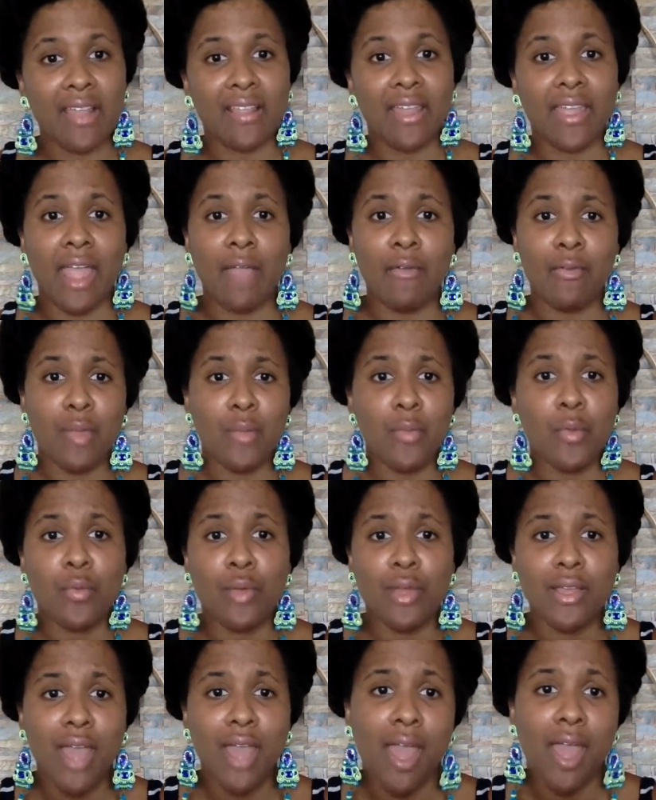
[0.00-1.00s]
Like, I remember
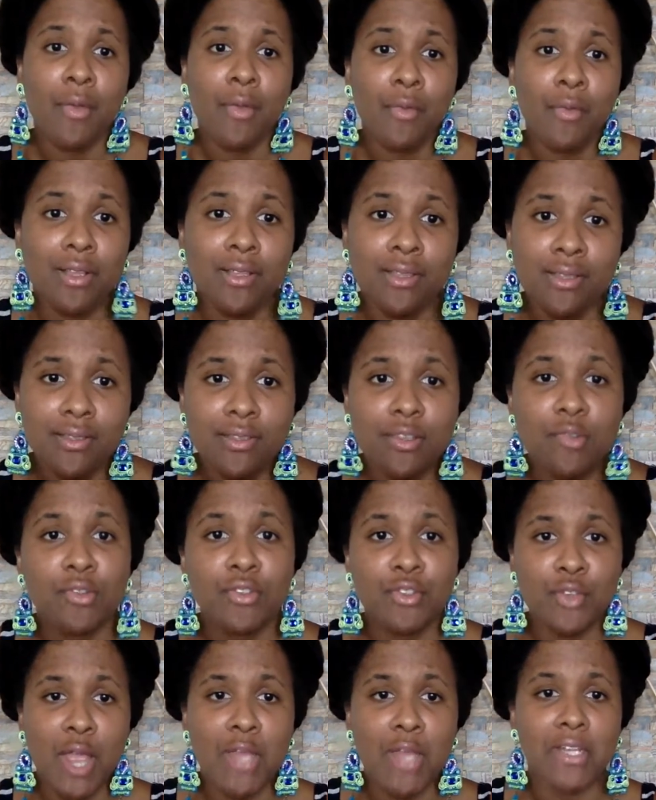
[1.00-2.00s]
one guy once
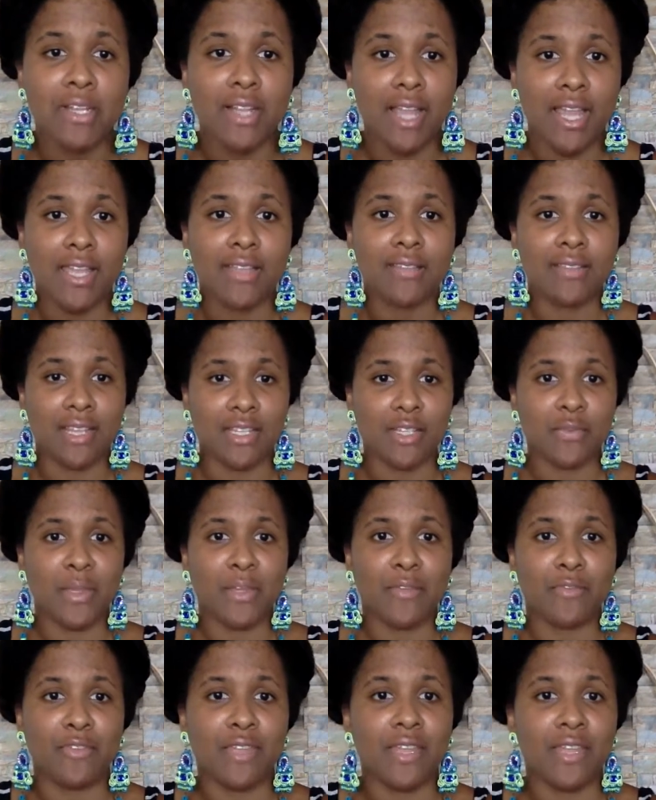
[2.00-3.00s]
tried to like touch my
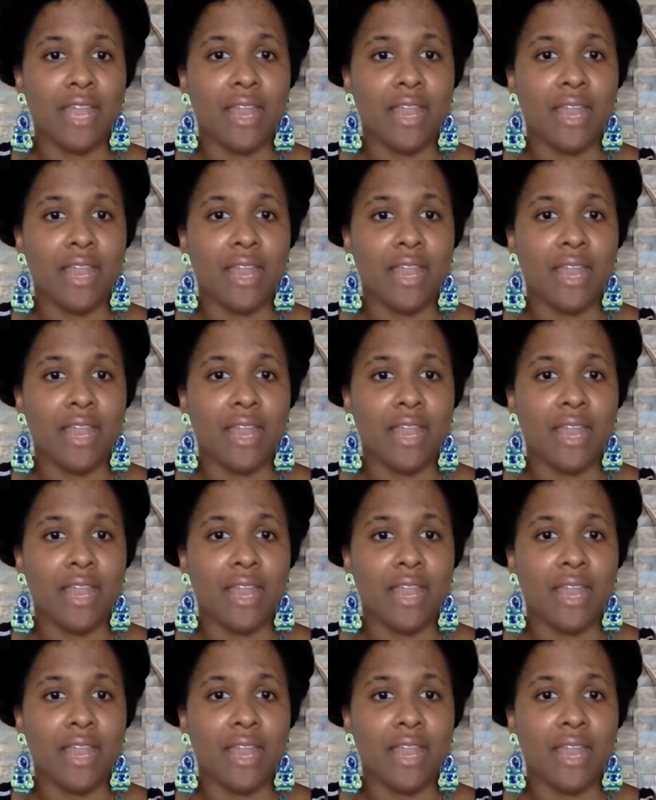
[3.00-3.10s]
feet,